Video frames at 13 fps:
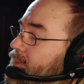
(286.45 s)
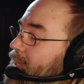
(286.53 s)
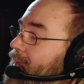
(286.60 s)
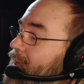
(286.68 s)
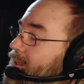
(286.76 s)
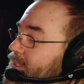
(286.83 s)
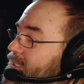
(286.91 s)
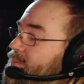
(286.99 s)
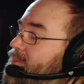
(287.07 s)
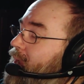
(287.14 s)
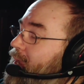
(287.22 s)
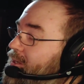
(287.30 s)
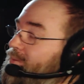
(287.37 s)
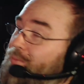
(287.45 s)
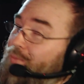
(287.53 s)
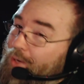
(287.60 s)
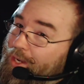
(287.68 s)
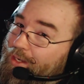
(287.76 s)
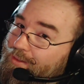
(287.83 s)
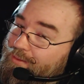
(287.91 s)
I'll eat my
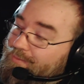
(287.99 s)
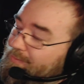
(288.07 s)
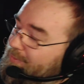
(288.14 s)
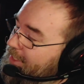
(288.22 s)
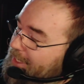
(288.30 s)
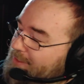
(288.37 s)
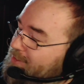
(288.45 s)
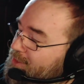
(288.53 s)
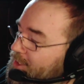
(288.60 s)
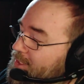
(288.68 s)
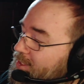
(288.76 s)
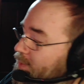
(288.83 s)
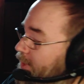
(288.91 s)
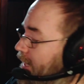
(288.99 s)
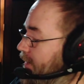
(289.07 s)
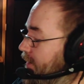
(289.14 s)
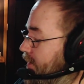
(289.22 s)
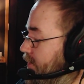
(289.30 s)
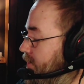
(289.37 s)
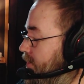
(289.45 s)
umbrella. That's just what I'll
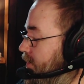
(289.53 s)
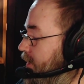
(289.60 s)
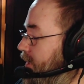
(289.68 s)
do.